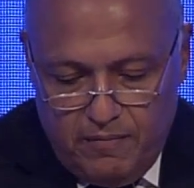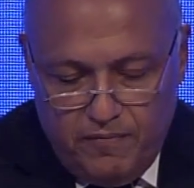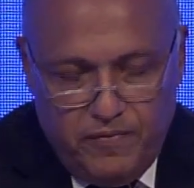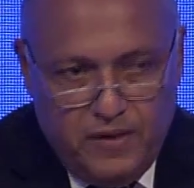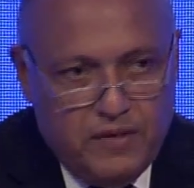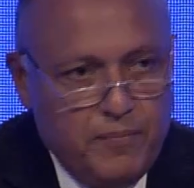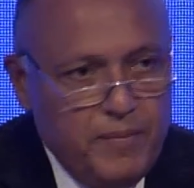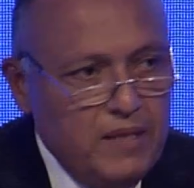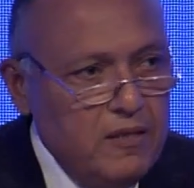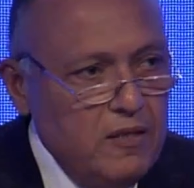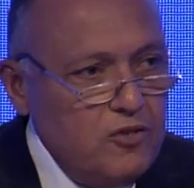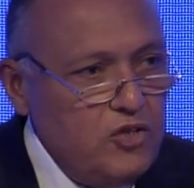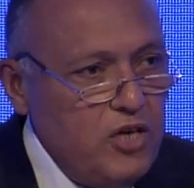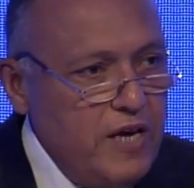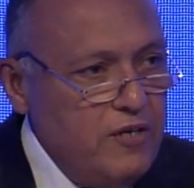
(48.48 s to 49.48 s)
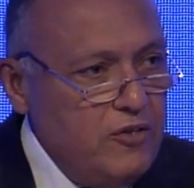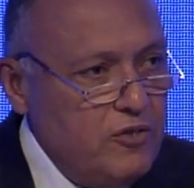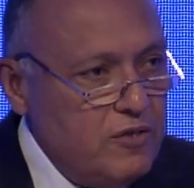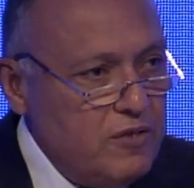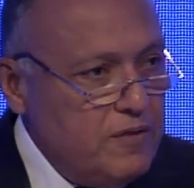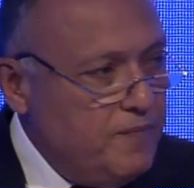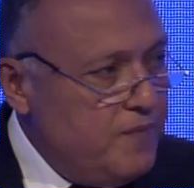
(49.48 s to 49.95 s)
fundamental
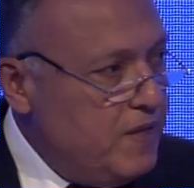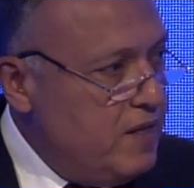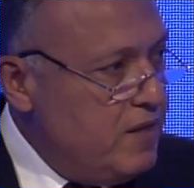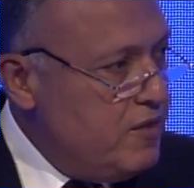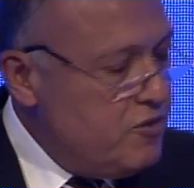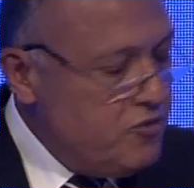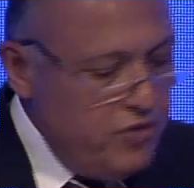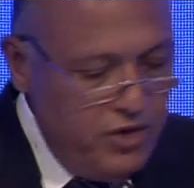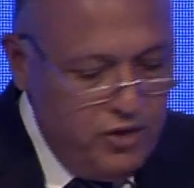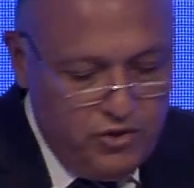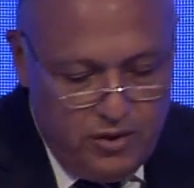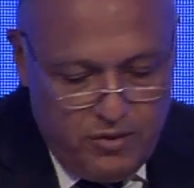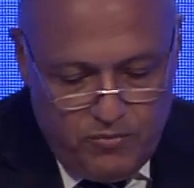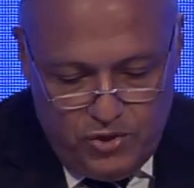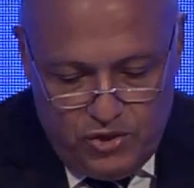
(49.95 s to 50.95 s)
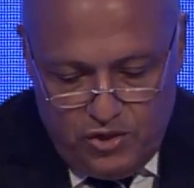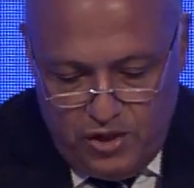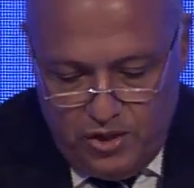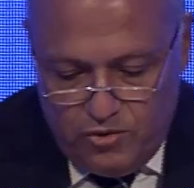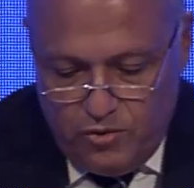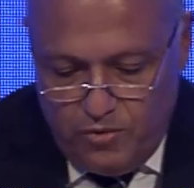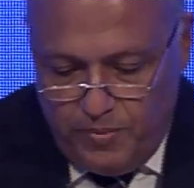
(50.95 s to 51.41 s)
changes in this region, which
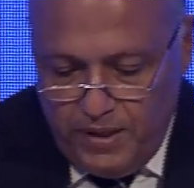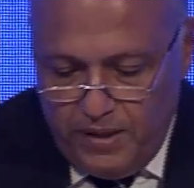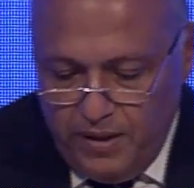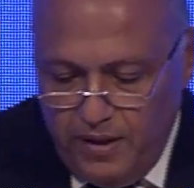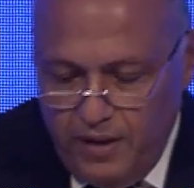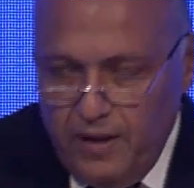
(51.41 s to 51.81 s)
needs to be